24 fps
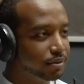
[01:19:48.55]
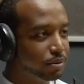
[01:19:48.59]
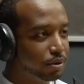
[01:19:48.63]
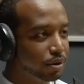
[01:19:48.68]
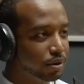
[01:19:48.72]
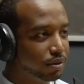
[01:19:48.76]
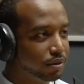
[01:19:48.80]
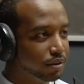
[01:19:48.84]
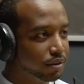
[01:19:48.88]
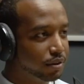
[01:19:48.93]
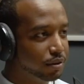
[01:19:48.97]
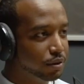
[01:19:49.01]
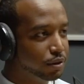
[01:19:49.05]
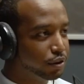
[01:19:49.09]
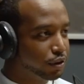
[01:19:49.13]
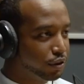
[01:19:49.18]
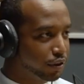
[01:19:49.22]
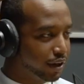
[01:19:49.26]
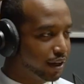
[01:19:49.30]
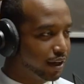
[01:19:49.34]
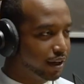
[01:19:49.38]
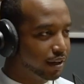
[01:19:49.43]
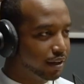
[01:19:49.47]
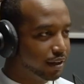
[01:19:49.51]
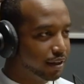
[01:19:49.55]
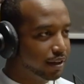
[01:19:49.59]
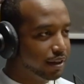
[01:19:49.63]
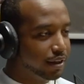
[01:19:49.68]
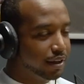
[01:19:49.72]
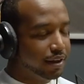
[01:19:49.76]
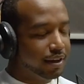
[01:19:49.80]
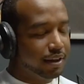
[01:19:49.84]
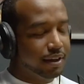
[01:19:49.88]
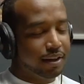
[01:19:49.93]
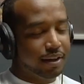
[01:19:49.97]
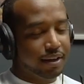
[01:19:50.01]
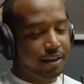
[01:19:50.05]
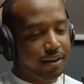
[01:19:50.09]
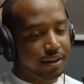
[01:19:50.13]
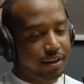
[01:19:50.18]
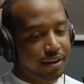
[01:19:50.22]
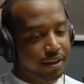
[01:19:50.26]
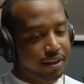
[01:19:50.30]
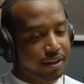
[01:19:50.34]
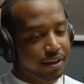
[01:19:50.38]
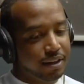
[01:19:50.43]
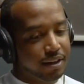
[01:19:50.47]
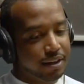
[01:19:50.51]
We're, yeah. You agree? That's how
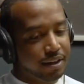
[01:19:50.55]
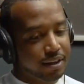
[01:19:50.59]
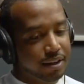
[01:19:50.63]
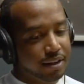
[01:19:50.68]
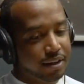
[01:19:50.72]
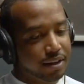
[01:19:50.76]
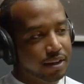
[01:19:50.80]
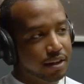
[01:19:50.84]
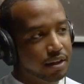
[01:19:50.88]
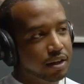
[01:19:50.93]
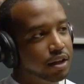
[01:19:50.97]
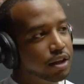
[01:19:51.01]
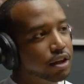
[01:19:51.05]
wolves get it on.